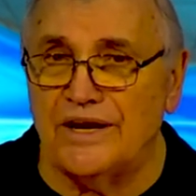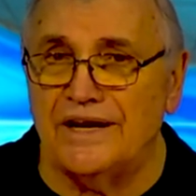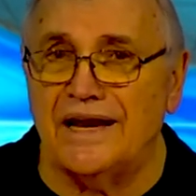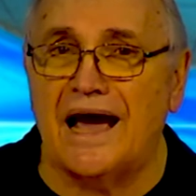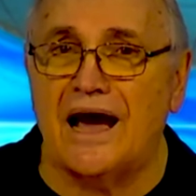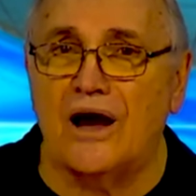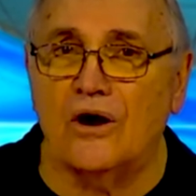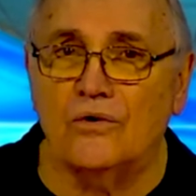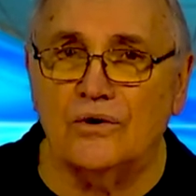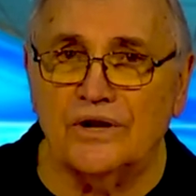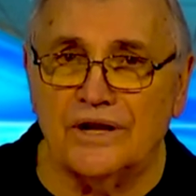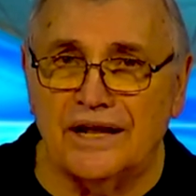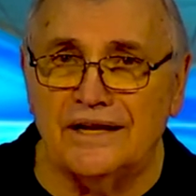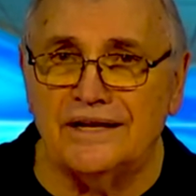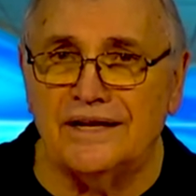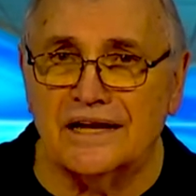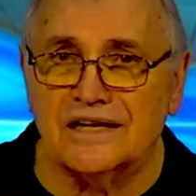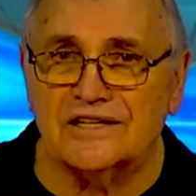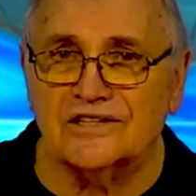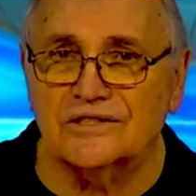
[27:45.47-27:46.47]
now and
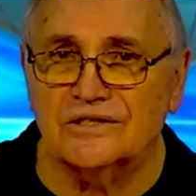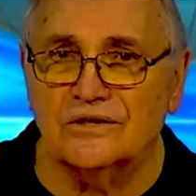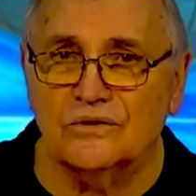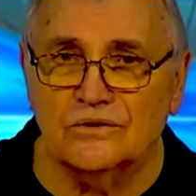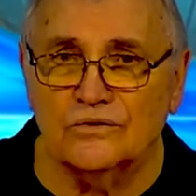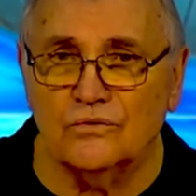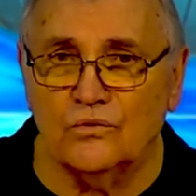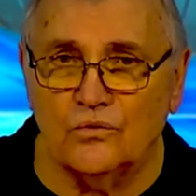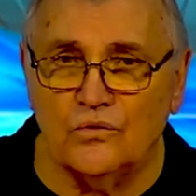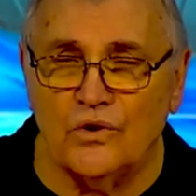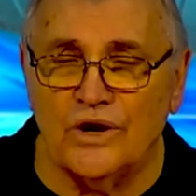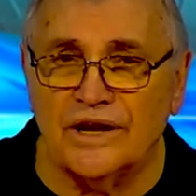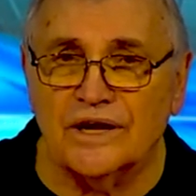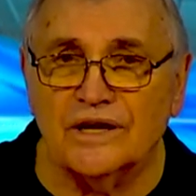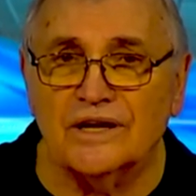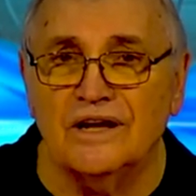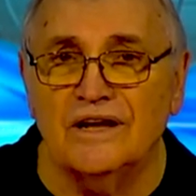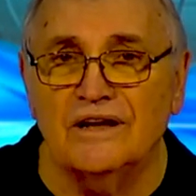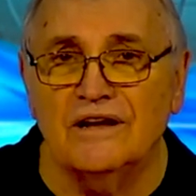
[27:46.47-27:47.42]
next week.